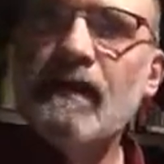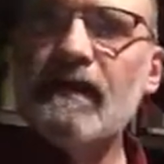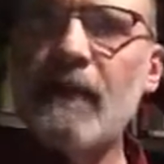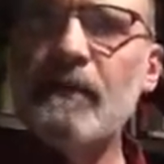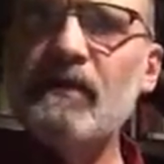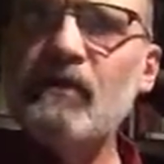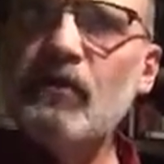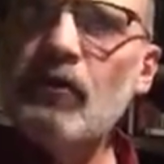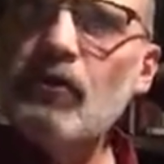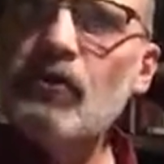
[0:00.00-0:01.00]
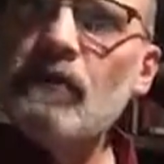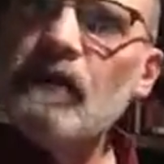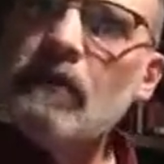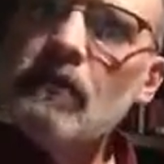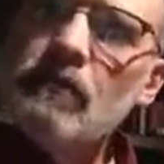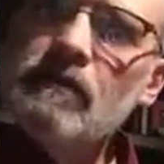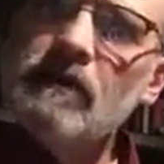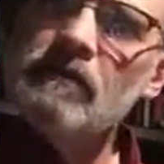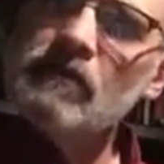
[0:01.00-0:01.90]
Tapping's usually used in